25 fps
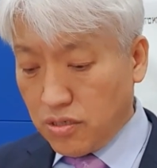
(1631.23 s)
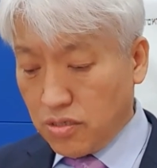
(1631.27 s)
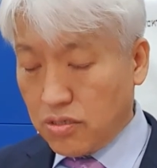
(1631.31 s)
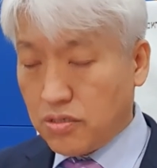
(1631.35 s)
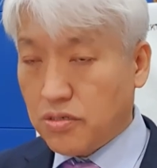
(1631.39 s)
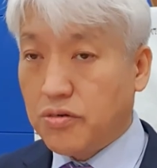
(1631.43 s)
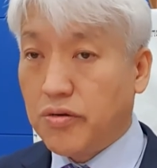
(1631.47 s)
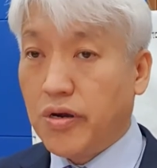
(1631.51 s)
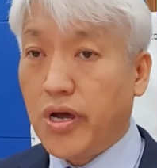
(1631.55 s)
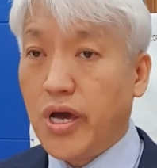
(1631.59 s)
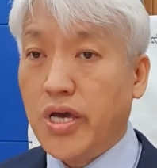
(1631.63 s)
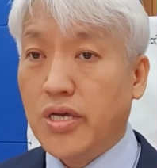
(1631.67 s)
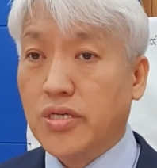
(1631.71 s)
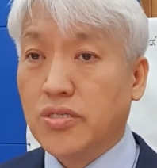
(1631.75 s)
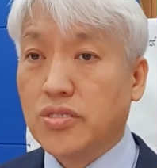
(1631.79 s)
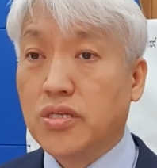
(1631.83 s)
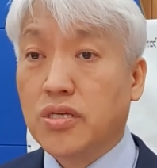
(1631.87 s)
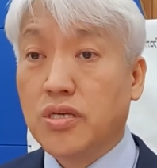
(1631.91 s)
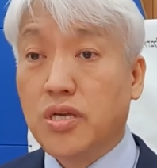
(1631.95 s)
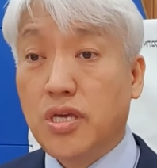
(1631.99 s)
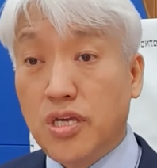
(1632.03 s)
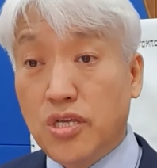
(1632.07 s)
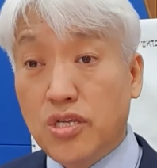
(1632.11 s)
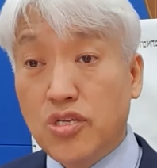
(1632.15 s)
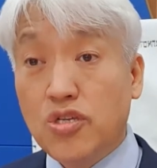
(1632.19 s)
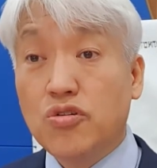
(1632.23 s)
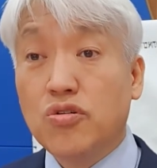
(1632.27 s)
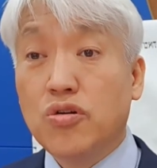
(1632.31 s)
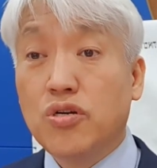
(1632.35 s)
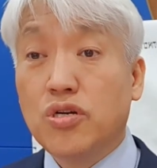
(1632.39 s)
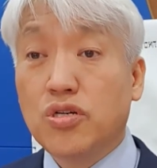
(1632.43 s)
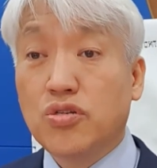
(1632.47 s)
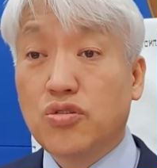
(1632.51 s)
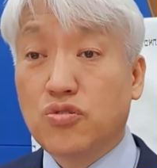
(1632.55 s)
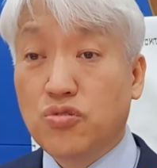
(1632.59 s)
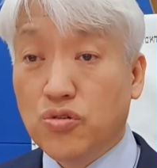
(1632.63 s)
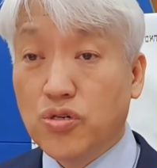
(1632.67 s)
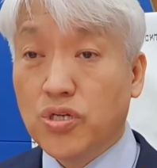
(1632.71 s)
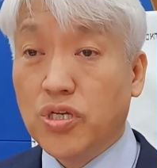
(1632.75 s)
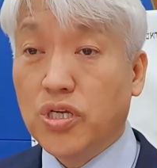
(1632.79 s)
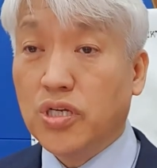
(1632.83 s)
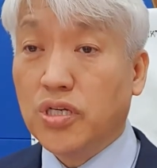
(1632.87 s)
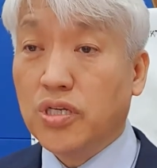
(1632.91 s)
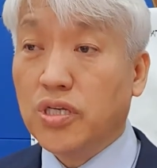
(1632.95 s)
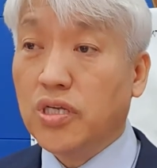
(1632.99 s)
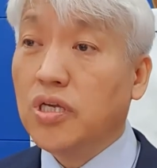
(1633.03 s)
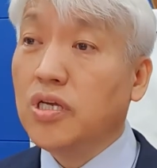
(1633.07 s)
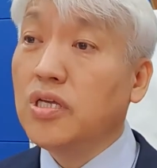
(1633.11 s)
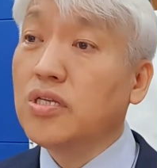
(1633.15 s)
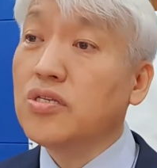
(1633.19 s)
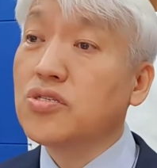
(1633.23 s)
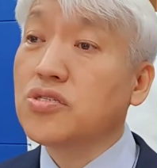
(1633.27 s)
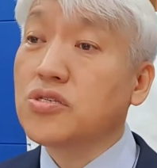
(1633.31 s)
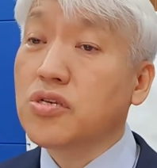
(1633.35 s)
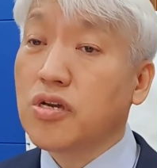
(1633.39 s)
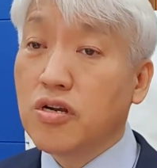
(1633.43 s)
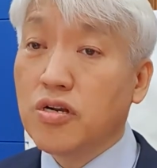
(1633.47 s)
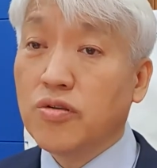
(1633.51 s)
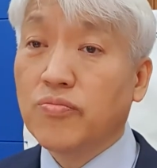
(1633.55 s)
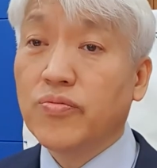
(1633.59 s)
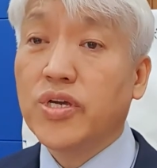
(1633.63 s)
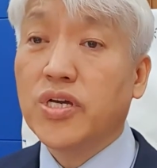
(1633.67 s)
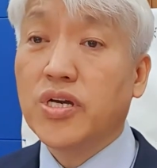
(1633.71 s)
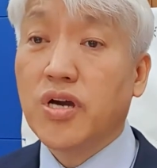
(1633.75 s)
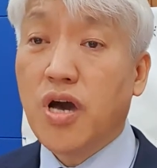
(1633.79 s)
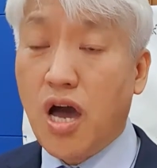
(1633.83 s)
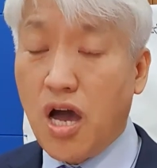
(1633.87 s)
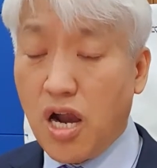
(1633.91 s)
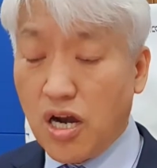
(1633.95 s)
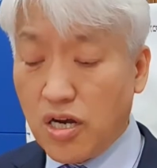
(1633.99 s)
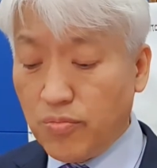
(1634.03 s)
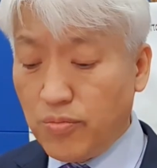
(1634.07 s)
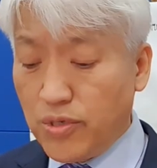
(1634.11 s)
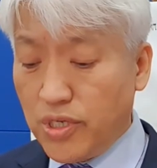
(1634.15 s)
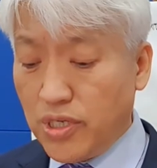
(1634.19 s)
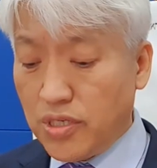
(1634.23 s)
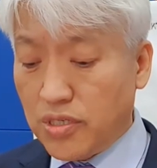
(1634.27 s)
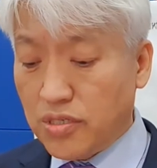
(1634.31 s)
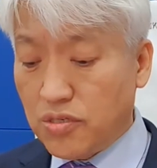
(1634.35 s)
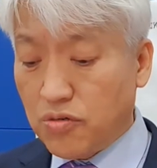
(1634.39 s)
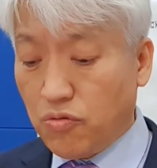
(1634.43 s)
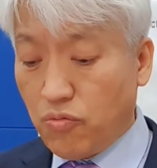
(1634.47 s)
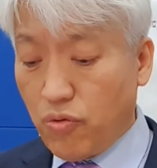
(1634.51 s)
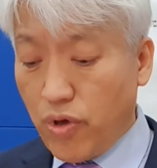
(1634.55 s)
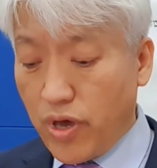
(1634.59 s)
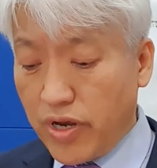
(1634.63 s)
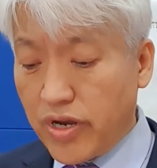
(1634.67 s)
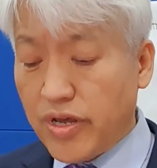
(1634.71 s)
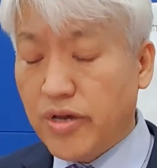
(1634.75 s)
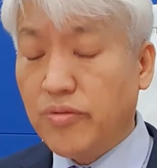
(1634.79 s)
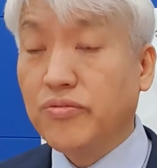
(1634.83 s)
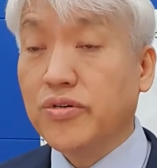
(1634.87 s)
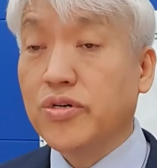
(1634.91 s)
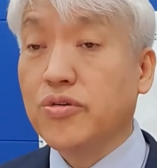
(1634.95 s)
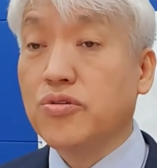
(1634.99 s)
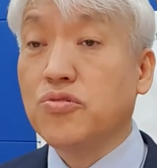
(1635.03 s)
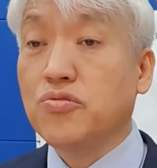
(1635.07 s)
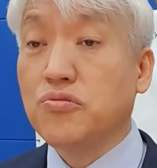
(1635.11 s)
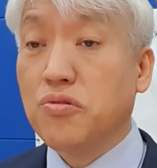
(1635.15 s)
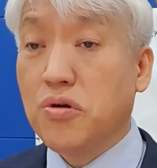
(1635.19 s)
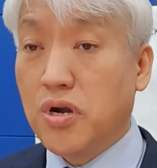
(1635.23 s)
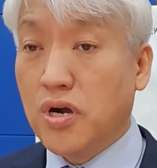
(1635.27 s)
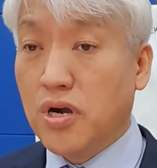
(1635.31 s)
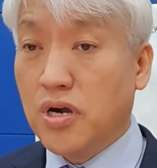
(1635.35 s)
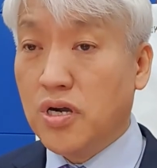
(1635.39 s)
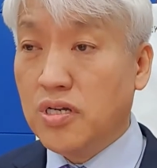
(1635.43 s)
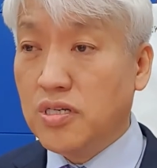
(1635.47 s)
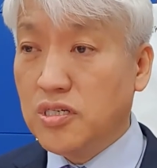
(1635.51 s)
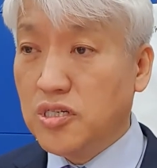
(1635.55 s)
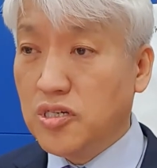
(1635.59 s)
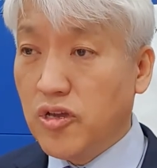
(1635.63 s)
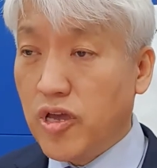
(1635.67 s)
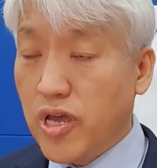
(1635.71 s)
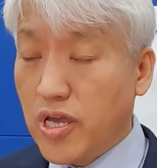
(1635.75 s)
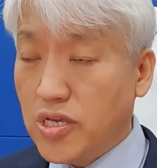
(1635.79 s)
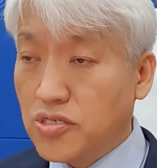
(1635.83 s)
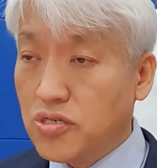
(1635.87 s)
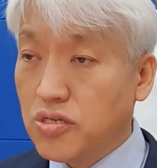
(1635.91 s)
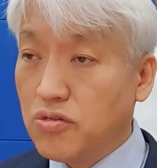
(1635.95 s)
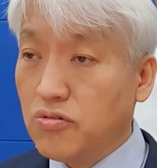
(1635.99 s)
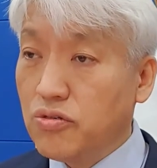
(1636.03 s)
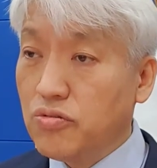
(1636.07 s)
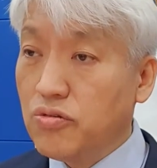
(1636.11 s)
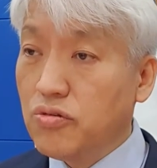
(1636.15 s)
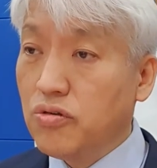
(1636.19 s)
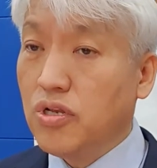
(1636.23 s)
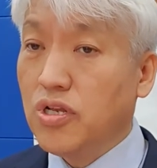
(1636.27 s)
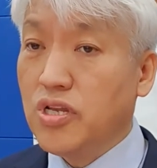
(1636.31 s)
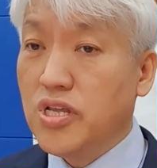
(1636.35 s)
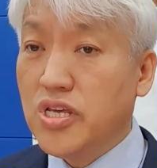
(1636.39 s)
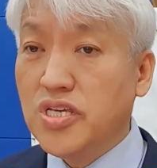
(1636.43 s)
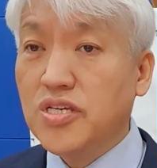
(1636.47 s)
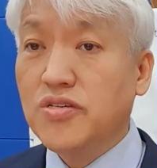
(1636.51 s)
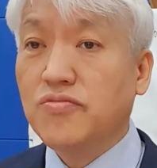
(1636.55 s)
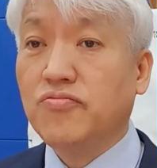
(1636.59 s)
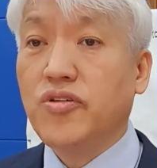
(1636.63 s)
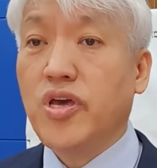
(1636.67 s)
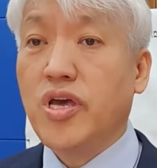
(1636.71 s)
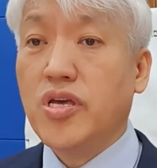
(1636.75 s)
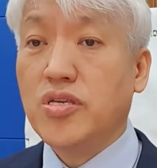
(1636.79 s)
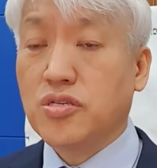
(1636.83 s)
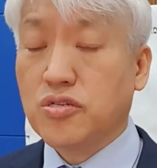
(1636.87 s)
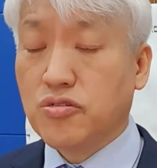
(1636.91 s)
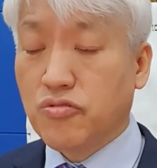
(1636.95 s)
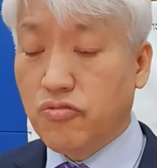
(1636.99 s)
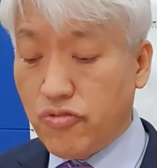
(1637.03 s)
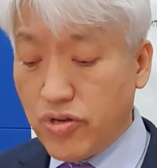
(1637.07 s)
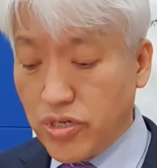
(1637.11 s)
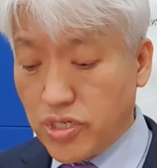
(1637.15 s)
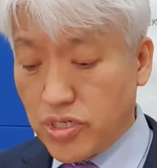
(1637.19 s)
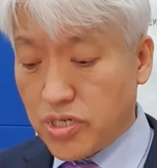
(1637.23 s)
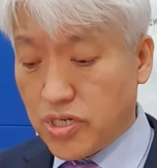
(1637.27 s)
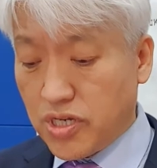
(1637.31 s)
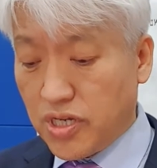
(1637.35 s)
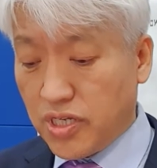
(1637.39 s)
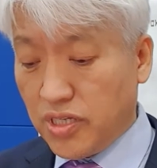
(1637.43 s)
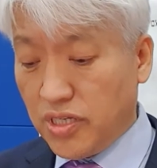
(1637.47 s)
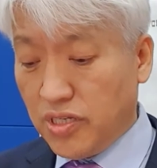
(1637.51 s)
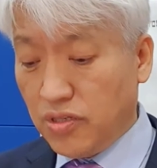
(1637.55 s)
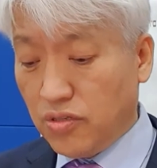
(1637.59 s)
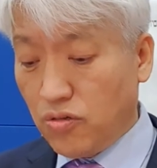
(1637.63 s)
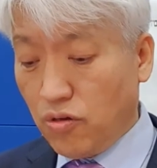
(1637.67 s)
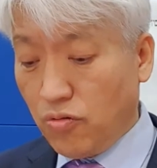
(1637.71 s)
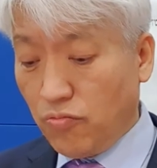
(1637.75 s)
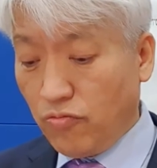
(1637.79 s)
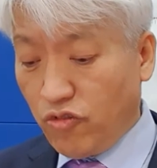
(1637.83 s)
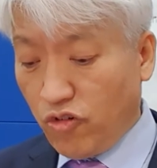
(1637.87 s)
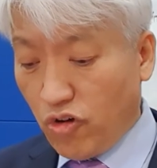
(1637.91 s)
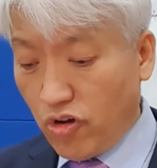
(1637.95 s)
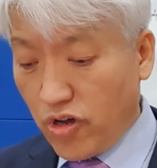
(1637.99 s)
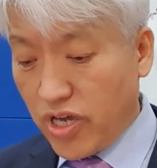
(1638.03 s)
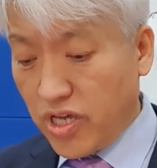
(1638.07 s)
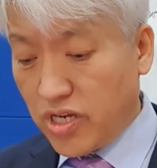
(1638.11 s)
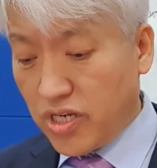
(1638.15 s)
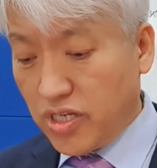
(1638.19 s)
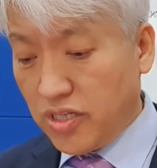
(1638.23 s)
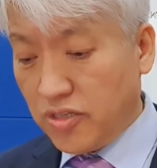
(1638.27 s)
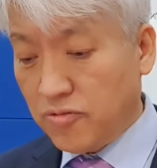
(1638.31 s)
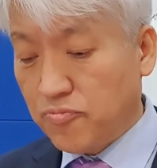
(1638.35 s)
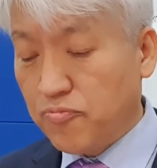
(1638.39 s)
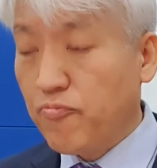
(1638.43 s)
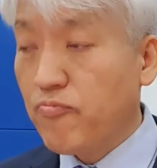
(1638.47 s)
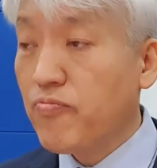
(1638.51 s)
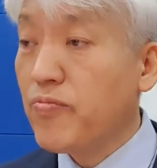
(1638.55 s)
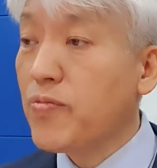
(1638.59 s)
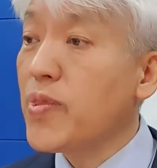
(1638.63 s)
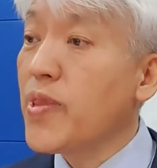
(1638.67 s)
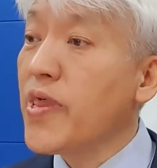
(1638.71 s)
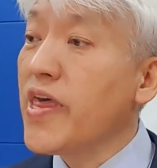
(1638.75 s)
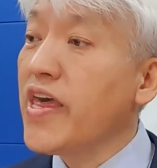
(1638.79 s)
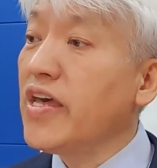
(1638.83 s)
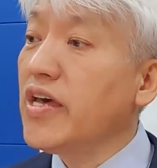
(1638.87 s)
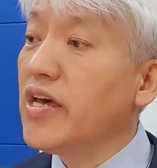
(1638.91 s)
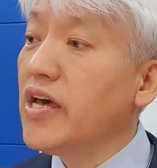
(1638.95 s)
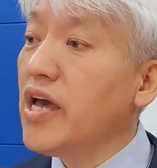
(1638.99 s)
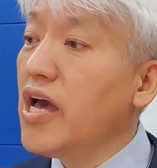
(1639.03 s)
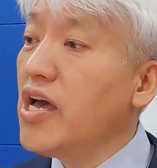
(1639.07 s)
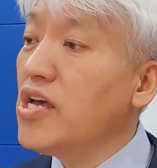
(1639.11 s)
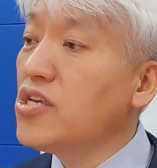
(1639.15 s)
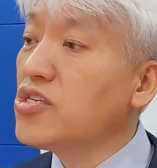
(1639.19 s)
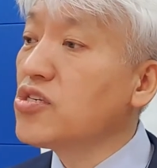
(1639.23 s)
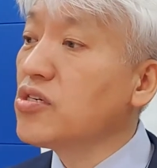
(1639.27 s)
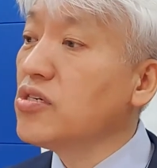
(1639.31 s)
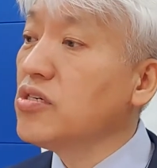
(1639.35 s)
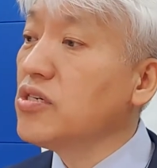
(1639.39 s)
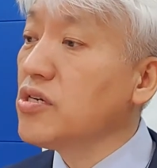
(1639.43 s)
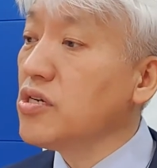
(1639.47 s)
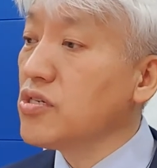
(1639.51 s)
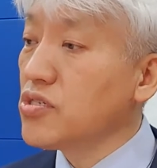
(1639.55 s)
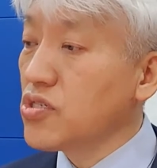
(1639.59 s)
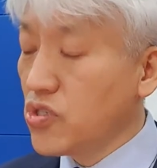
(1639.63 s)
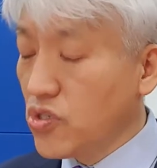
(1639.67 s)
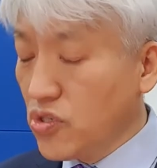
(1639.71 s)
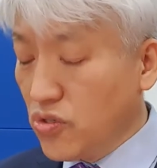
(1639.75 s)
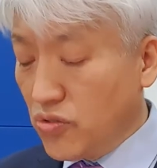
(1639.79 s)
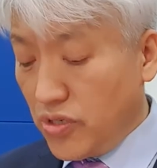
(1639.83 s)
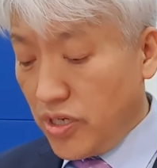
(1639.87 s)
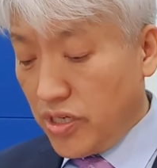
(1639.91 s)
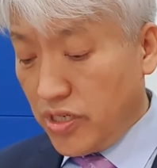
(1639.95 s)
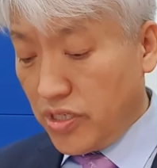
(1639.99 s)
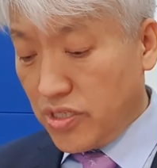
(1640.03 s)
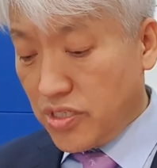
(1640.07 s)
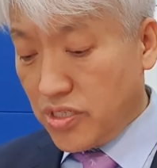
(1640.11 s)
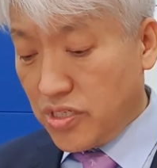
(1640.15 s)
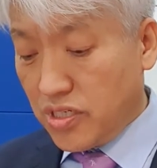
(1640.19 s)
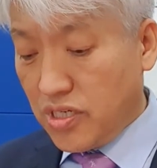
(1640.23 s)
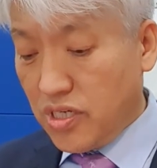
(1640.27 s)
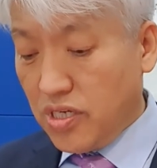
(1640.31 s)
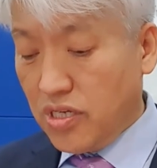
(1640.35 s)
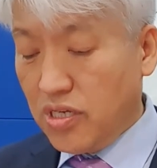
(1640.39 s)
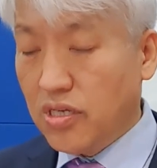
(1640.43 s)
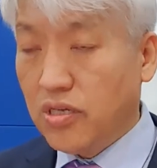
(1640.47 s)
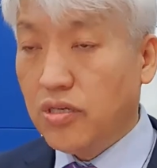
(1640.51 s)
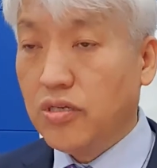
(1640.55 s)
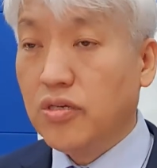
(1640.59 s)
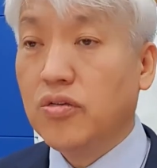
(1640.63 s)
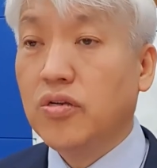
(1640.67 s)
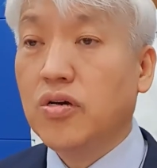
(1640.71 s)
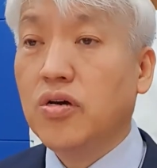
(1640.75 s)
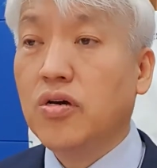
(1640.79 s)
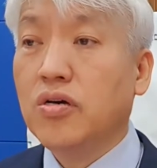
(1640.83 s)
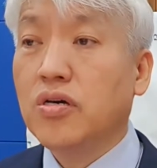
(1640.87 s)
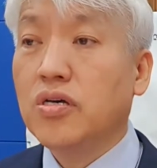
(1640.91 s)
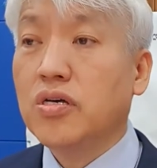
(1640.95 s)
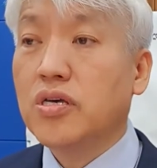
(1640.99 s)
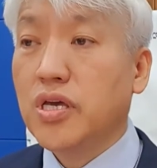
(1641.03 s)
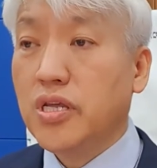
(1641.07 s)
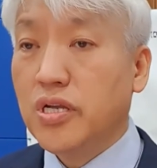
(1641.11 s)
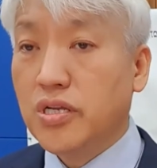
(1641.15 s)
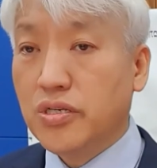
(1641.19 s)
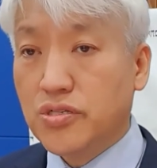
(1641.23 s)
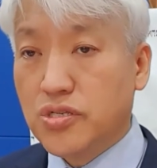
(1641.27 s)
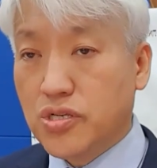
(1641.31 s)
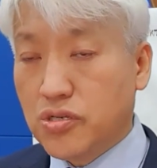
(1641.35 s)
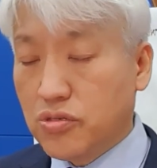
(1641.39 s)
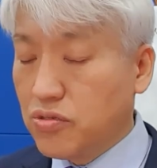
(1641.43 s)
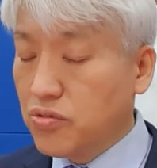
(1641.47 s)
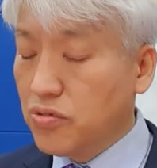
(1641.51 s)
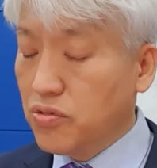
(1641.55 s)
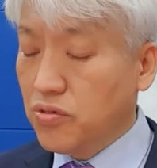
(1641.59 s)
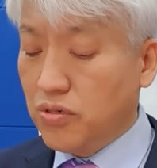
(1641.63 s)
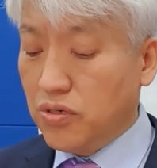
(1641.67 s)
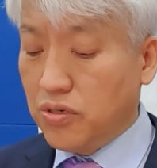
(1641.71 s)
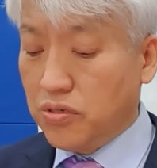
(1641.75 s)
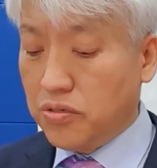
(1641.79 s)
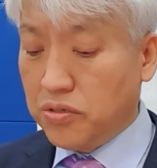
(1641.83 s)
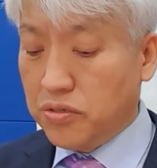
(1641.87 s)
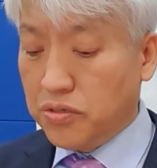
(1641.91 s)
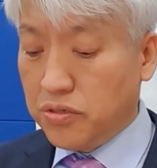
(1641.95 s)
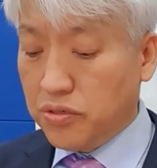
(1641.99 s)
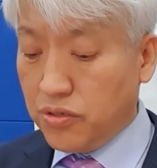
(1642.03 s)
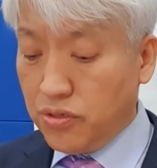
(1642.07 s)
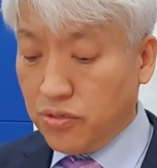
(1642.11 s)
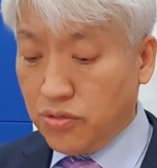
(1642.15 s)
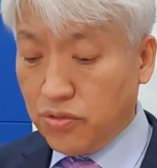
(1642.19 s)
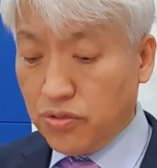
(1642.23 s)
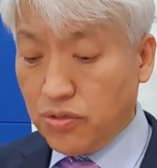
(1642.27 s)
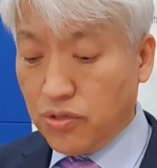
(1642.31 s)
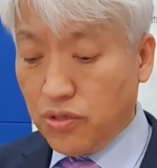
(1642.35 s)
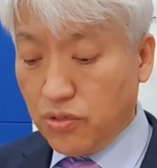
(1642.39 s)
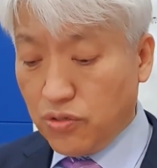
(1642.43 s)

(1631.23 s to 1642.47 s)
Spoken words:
Christ in your doing, in serving armies, wherever you are, as you live as a Christian, don't forget it. As a student, in a school, you